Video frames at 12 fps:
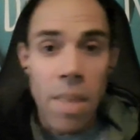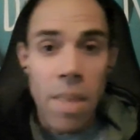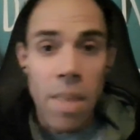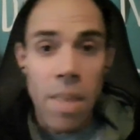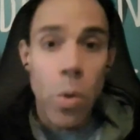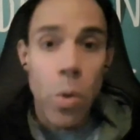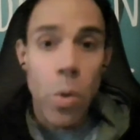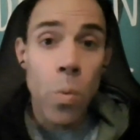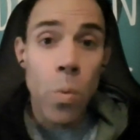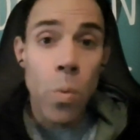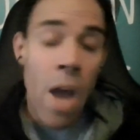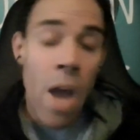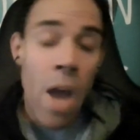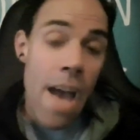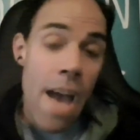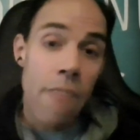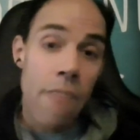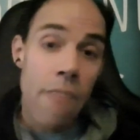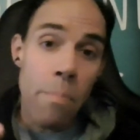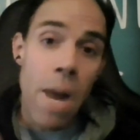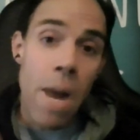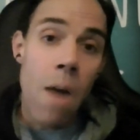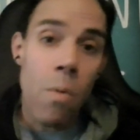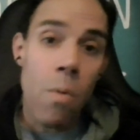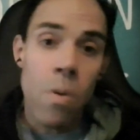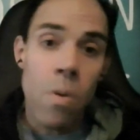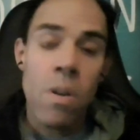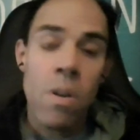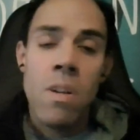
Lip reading: that you have the power